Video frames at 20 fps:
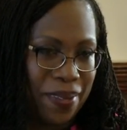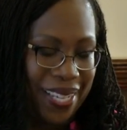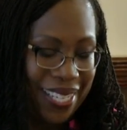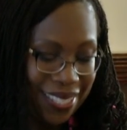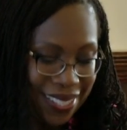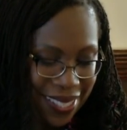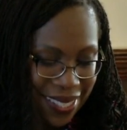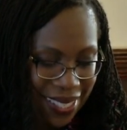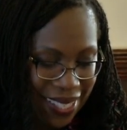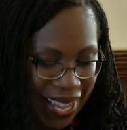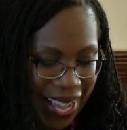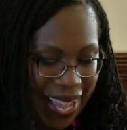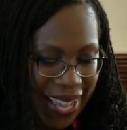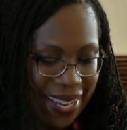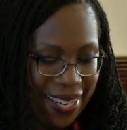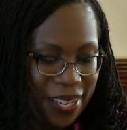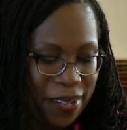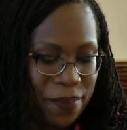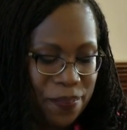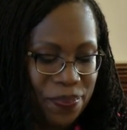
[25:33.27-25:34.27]

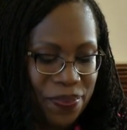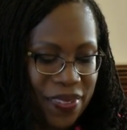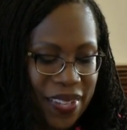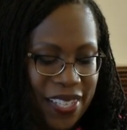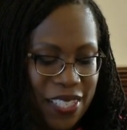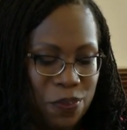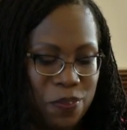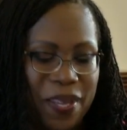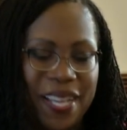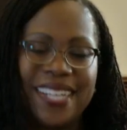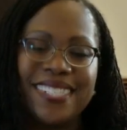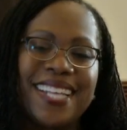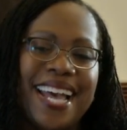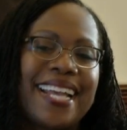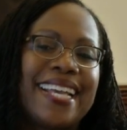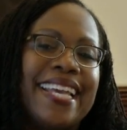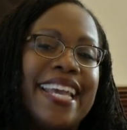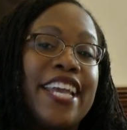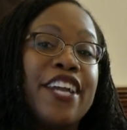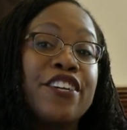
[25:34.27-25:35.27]
Instead, it's because I
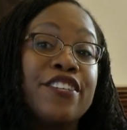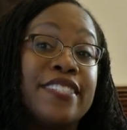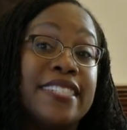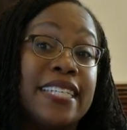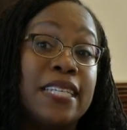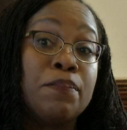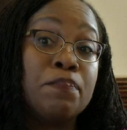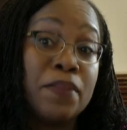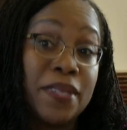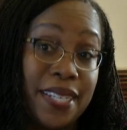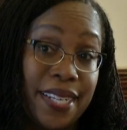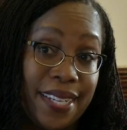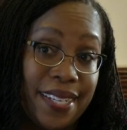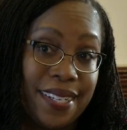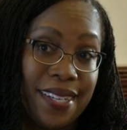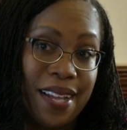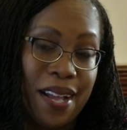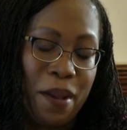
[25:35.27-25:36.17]
care deeply